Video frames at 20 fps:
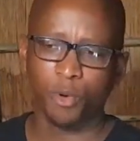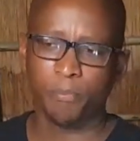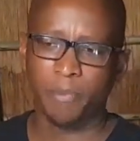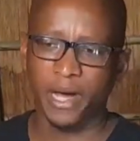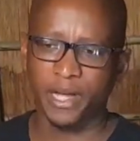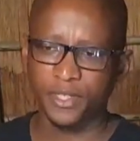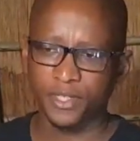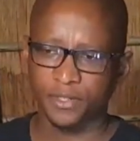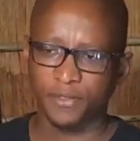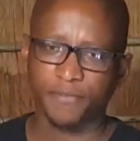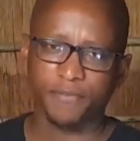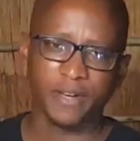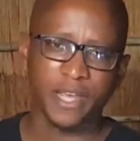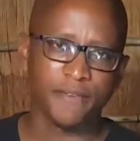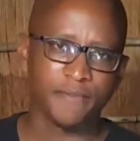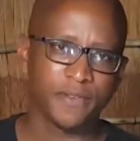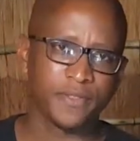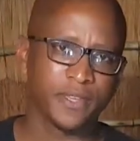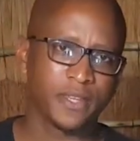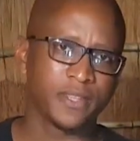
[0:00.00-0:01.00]
pungent
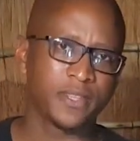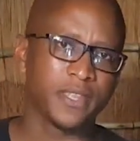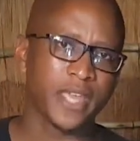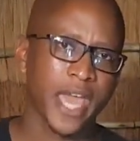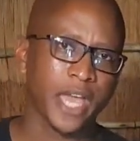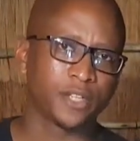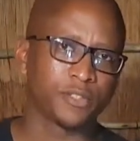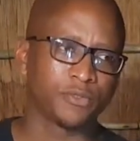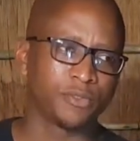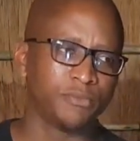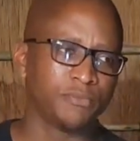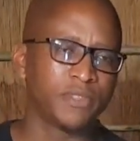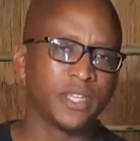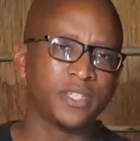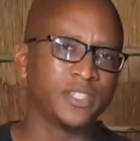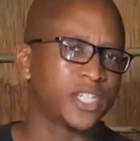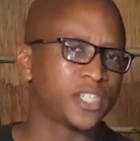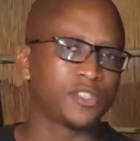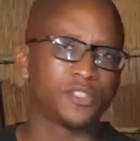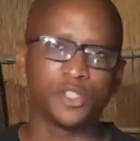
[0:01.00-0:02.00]
flavor than
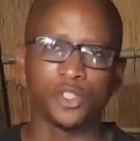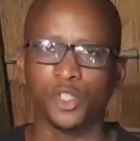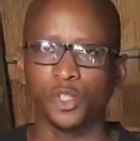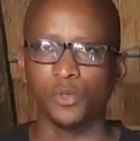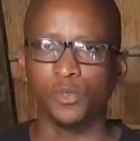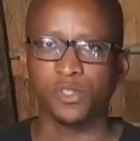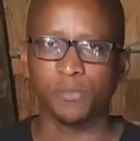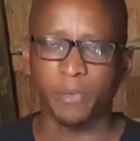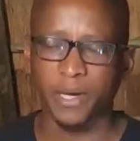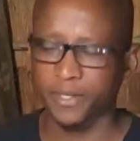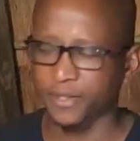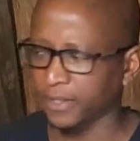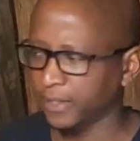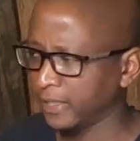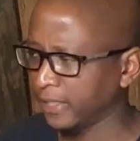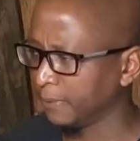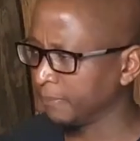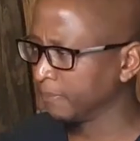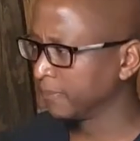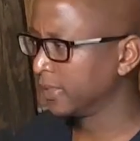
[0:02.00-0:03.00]
just the juice,
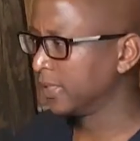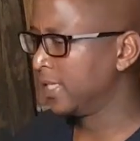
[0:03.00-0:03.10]
basically.